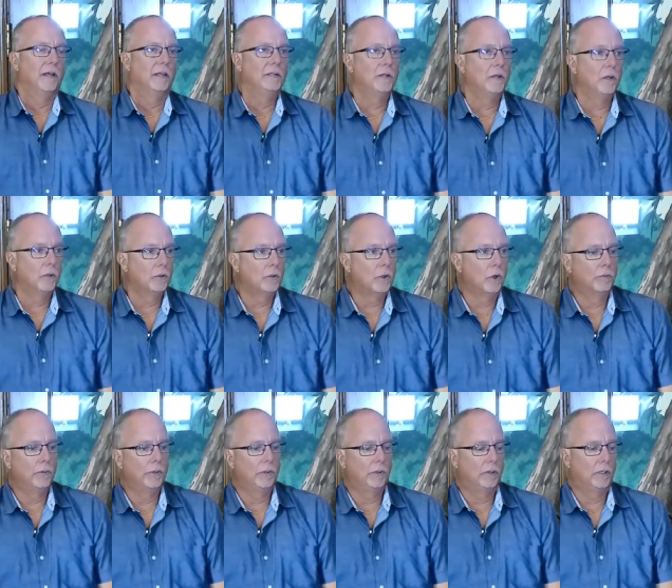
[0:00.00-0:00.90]
You know,
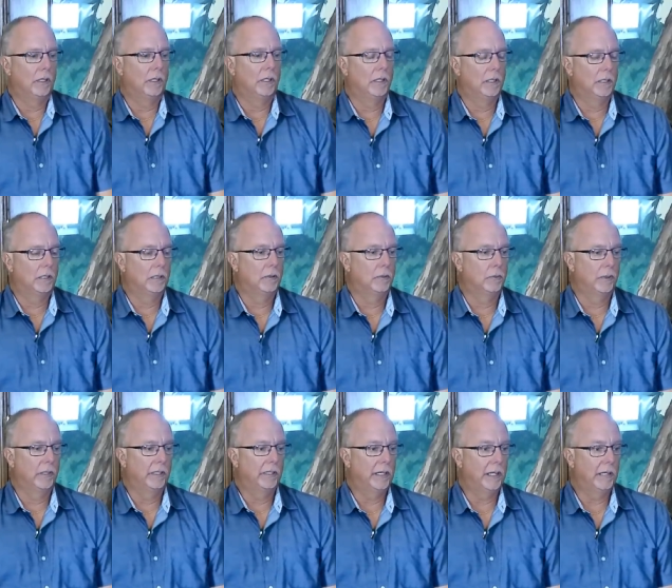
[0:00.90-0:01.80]
COVID,
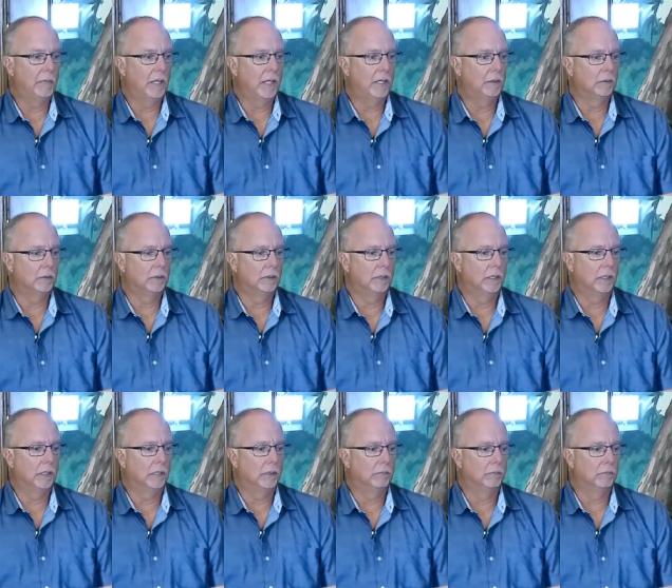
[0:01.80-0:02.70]
when it came out,
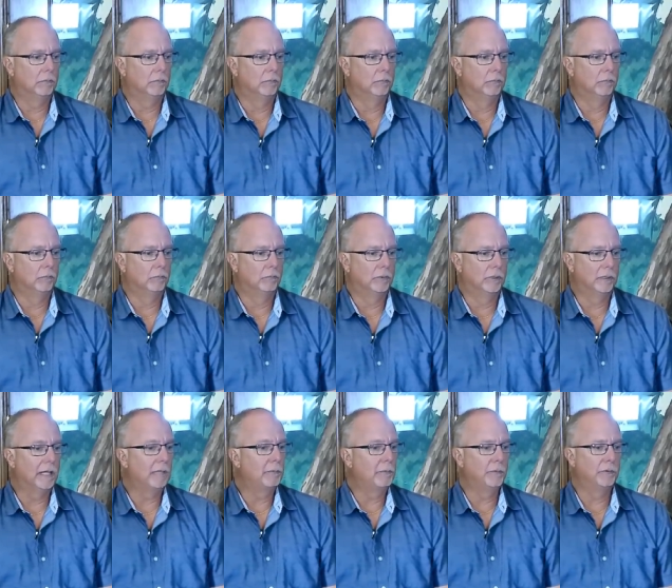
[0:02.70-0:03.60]
a
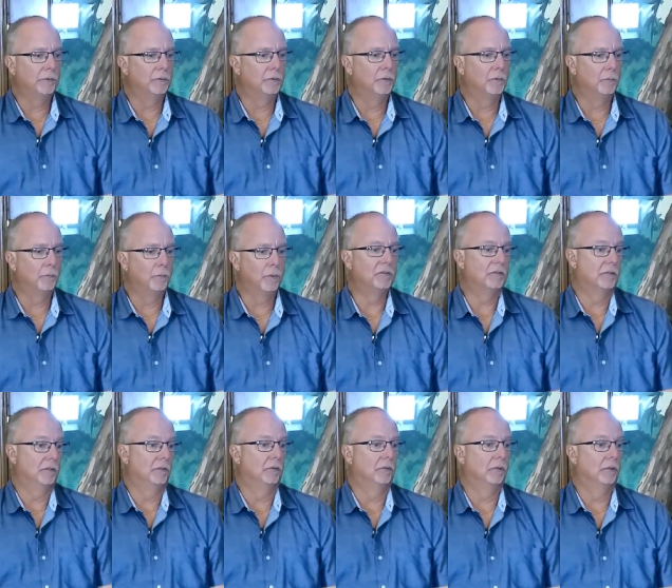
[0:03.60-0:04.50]
lot of people didn't know what
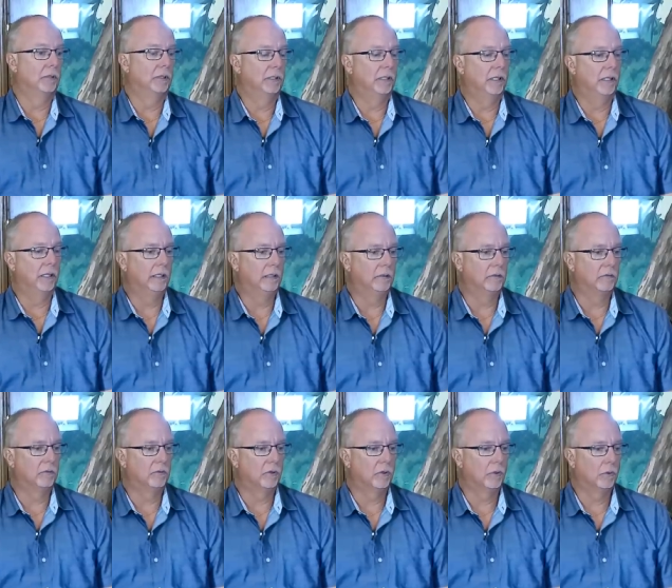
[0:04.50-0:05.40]
to do, and
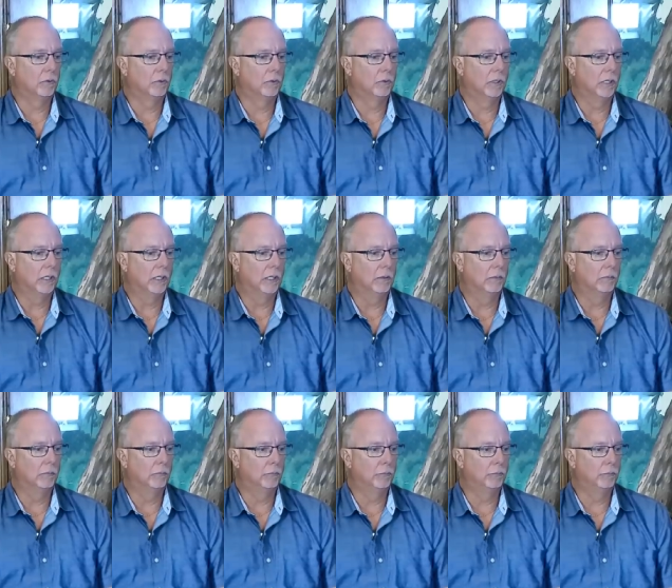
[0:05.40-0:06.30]

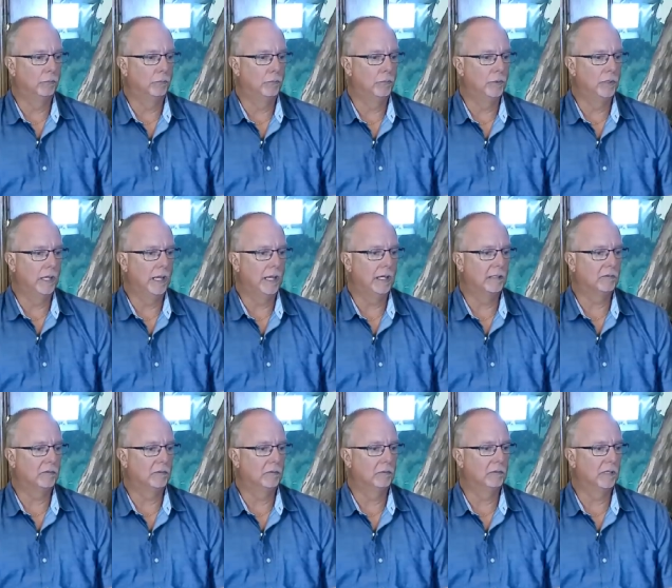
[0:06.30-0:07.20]
so we
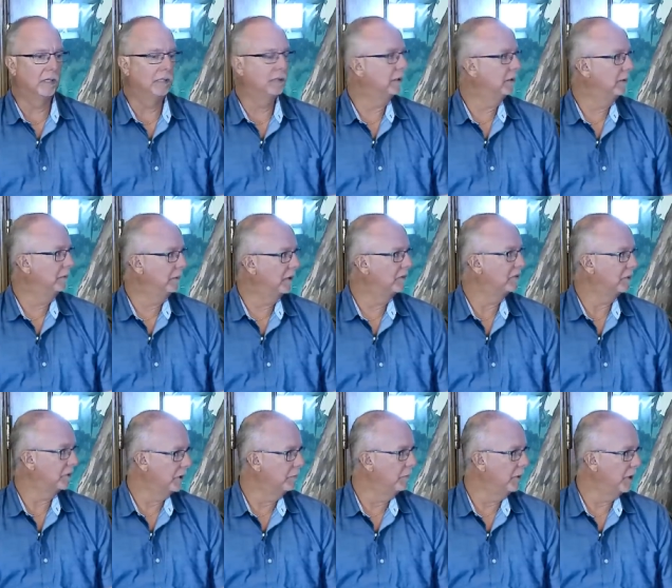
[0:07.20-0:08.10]
had to take the
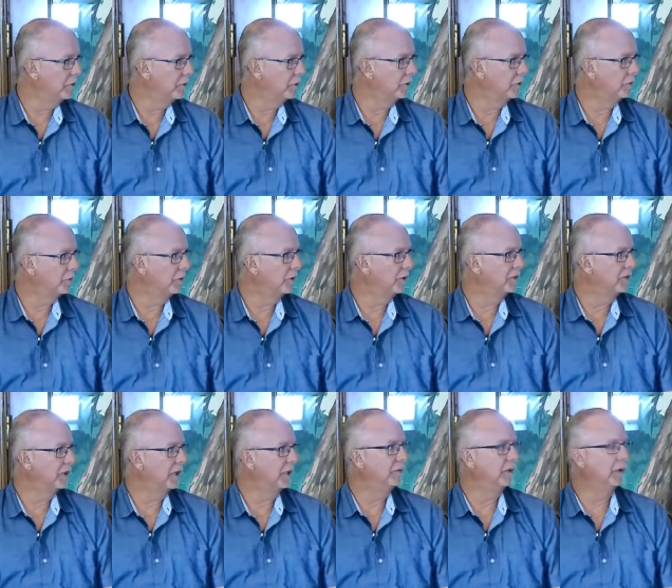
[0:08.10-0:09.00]
necessary measures for the
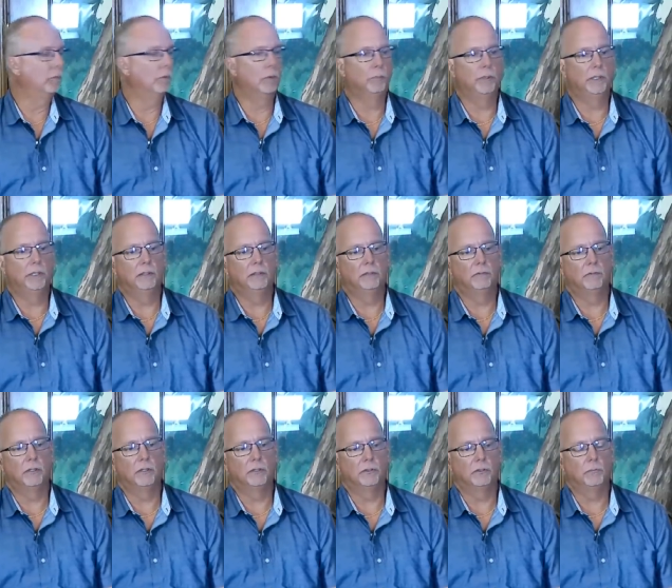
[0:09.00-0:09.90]
safety and well-being of
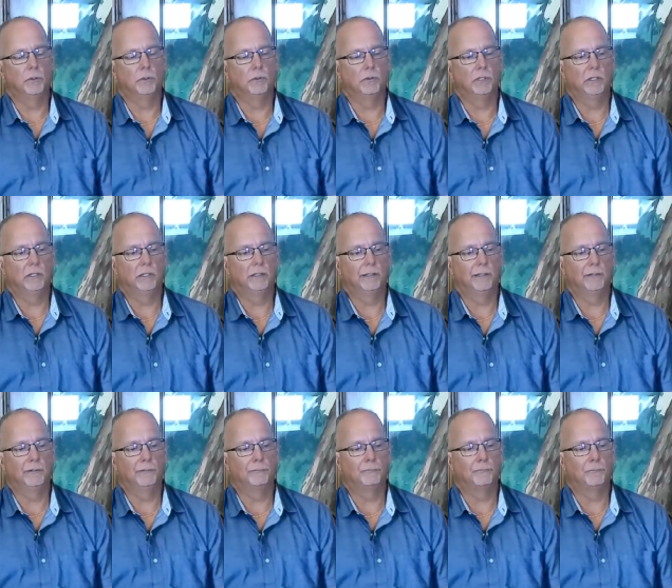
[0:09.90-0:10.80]
our community
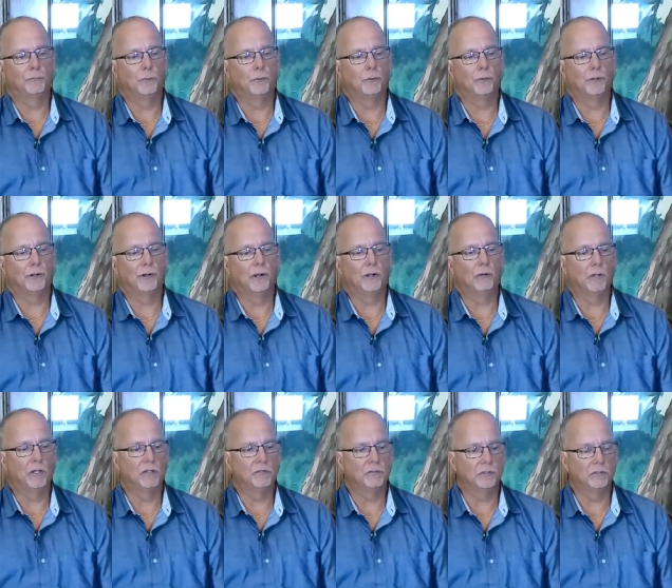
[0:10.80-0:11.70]
and for our
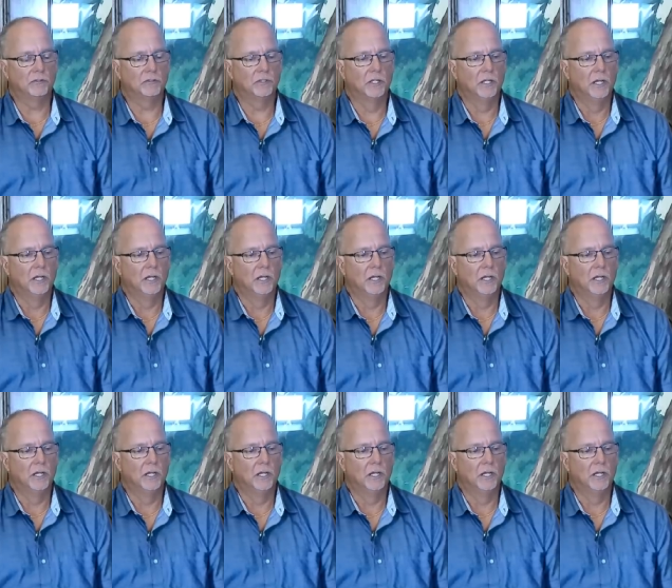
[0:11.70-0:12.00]
residents.